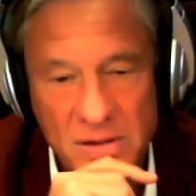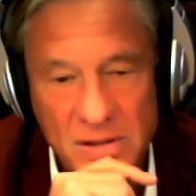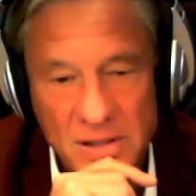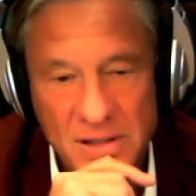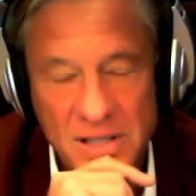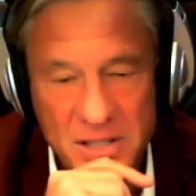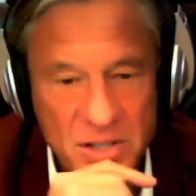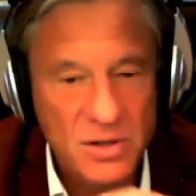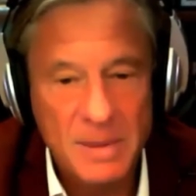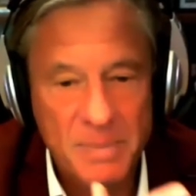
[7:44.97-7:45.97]
You know, he
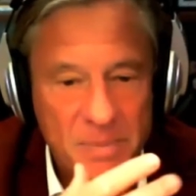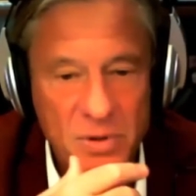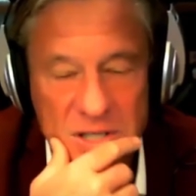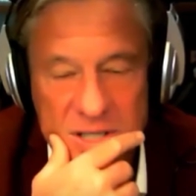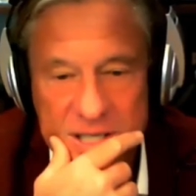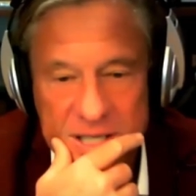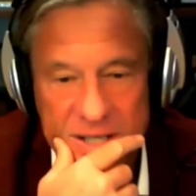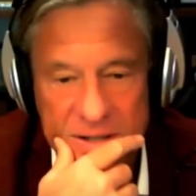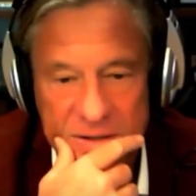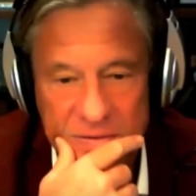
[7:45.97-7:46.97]
stood up recently at
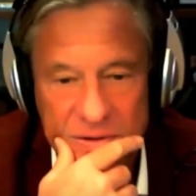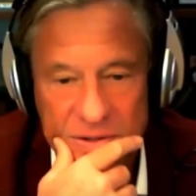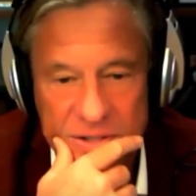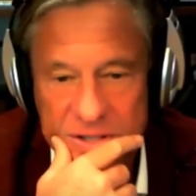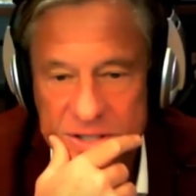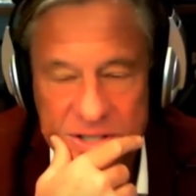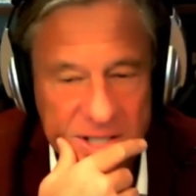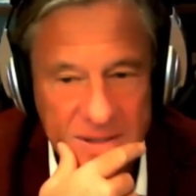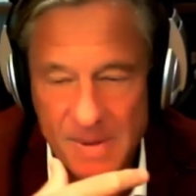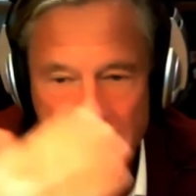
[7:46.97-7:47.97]
the conference and just
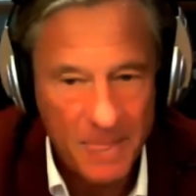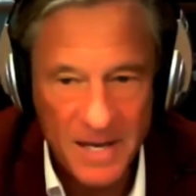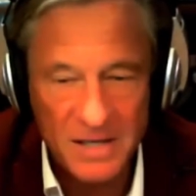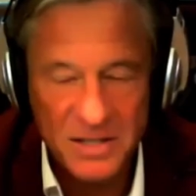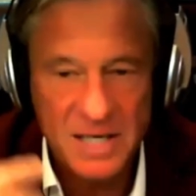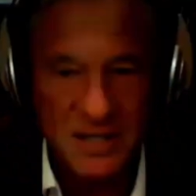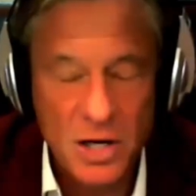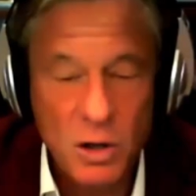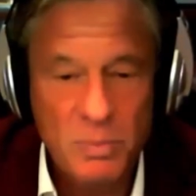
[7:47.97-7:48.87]
said the ANC has no